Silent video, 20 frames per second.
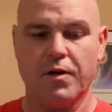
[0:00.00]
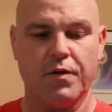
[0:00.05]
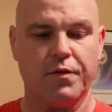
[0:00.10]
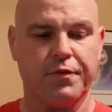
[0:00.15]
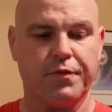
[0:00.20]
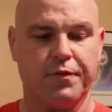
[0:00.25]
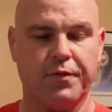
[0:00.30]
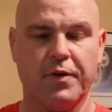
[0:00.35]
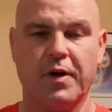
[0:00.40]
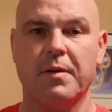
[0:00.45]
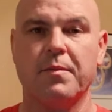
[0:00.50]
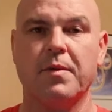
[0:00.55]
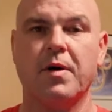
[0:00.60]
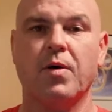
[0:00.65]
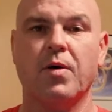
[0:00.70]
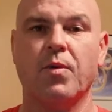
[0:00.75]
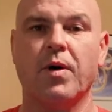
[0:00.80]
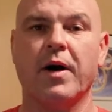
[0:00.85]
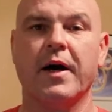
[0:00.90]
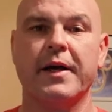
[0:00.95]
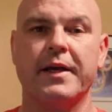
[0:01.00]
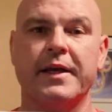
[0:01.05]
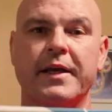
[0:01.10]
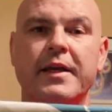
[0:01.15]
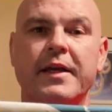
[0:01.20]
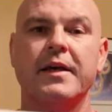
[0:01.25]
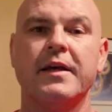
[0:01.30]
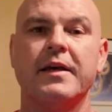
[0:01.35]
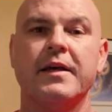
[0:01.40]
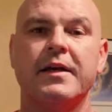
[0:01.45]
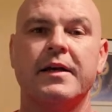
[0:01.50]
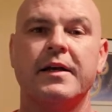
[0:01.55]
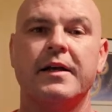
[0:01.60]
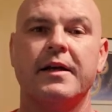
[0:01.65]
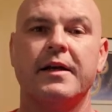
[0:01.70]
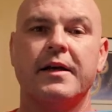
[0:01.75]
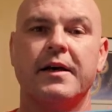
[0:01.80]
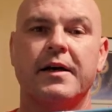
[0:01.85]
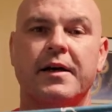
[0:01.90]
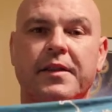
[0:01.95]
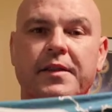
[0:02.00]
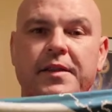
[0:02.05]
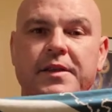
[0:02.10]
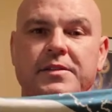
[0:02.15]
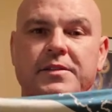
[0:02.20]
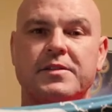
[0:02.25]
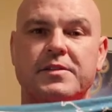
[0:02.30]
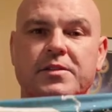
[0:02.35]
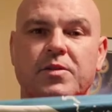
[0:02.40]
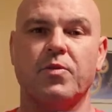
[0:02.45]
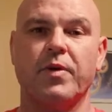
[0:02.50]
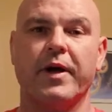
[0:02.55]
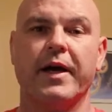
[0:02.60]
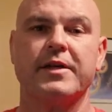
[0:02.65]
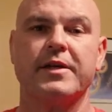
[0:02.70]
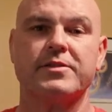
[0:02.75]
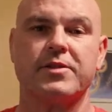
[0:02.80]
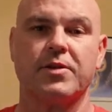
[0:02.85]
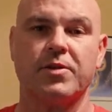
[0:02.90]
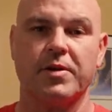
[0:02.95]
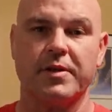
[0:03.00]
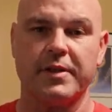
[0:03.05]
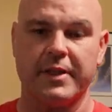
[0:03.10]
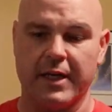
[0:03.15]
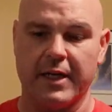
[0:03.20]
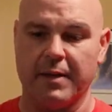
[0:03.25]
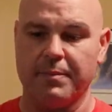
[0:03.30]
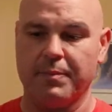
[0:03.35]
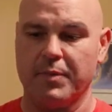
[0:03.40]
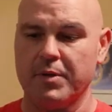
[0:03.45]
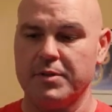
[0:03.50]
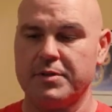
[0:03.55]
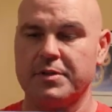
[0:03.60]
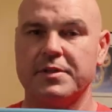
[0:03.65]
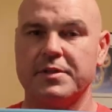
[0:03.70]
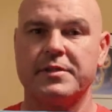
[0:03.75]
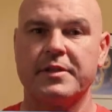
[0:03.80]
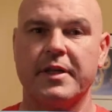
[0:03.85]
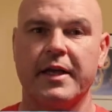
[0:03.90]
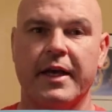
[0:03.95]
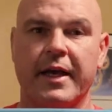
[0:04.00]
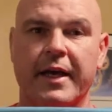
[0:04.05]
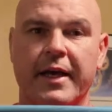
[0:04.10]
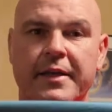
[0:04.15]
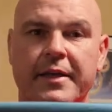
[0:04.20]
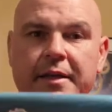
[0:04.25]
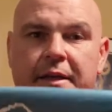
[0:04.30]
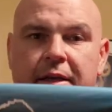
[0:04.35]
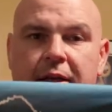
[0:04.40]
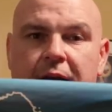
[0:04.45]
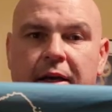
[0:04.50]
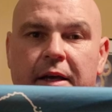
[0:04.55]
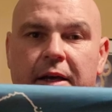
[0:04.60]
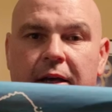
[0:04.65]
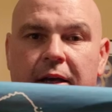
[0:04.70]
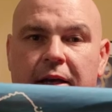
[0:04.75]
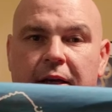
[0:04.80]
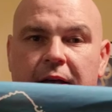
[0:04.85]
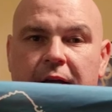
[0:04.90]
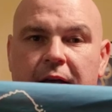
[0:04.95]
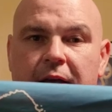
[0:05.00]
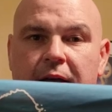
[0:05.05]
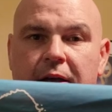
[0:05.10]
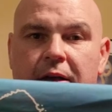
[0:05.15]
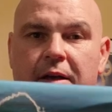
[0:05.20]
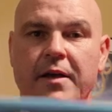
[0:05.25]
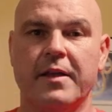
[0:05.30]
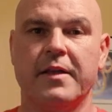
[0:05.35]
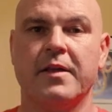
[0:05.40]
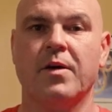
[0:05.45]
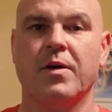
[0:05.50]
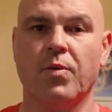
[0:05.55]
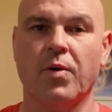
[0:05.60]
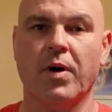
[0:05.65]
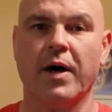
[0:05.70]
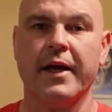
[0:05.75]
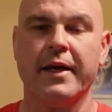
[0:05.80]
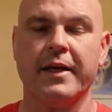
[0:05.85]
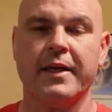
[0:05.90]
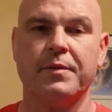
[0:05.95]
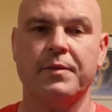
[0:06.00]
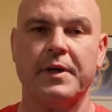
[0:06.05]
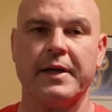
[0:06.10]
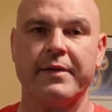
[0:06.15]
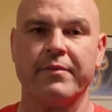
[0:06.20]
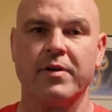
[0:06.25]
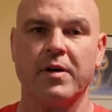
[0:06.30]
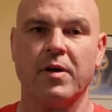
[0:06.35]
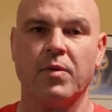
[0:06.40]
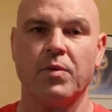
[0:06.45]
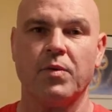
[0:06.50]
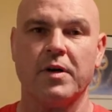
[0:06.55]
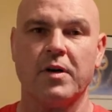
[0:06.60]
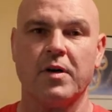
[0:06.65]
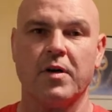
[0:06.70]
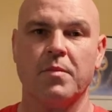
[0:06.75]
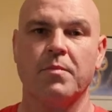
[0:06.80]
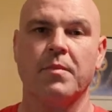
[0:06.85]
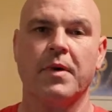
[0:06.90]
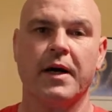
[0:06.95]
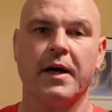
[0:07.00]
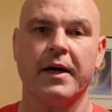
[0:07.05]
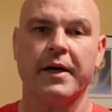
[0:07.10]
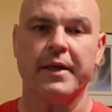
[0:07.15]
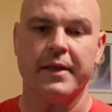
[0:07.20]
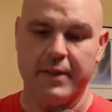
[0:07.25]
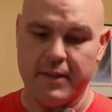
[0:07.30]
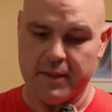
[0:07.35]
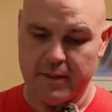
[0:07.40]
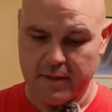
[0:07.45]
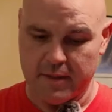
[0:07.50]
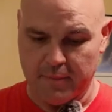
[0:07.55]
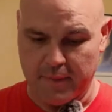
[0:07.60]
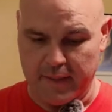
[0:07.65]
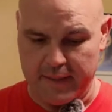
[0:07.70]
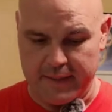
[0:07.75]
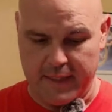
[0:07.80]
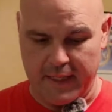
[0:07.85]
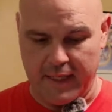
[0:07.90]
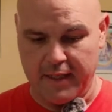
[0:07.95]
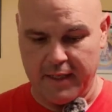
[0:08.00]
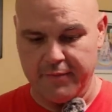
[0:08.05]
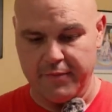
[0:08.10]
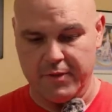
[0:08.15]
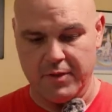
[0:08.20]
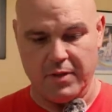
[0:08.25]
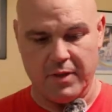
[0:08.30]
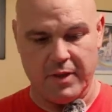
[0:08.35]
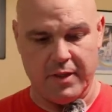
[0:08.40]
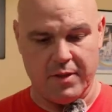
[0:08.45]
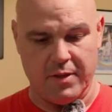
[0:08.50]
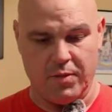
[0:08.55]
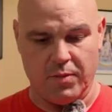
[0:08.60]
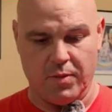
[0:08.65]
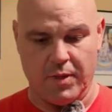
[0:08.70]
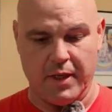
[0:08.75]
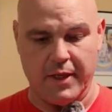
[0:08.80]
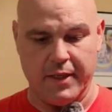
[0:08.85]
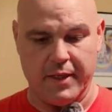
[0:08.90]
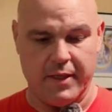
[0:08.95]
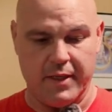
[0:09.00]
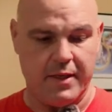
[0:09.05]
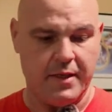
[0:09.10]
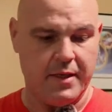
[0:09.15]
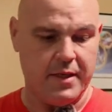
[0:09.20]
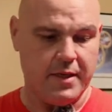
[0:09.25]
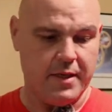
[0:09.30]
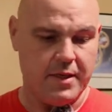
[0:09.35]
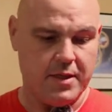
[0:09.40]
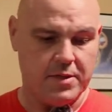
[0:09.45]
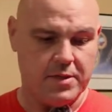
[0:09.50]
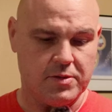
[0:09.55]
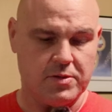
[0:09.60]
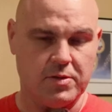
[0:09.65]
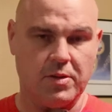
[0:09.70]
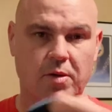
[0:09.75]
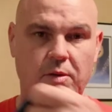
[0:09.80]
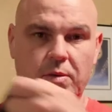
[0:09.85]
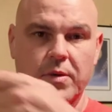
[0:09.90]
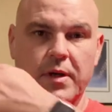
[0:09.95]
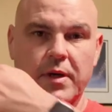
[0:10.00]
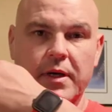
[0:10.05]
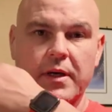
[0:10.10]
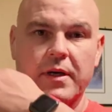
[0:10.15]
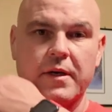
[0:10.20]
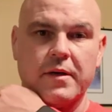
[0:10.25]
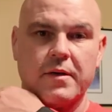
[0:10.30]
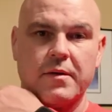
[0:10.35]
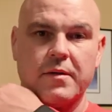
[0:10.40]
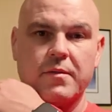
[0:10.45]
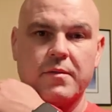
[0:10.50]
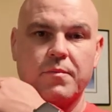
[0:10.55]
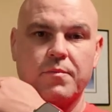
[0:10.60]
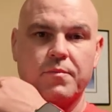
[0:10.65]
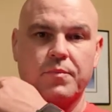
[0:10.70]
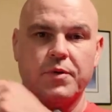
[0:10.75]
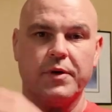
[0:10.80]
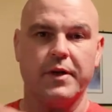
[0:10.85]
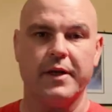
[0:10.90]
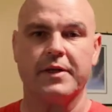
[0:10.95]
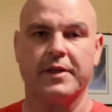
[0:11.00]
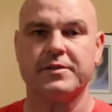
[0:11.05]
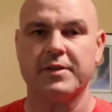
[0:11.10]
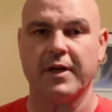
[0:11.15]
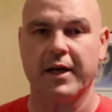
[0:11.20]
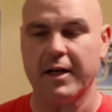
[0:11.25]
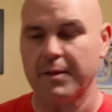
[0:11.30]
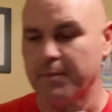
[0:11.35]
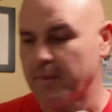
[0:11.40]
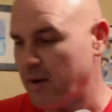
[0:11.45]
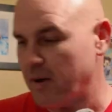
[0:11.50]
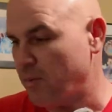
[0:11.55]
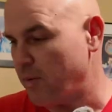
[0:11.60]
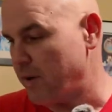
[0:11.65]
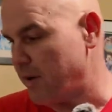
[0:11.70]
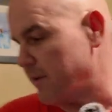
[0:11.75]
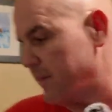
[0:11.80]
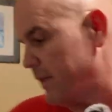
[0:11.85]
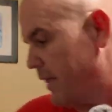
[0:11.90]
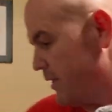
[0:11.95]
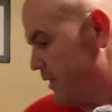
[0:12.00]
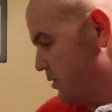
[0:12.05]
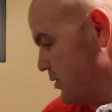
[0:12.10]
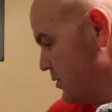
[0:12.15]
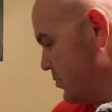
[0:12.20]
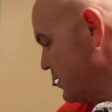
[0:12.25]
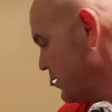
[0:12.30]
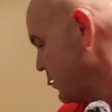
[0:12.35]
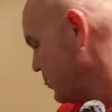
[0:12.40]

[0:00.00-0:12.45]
from Hawaii. This is the rash guard that I purchased in Hawaii whenever I went on my dive in Hawaii. So pretty excited about wearing that during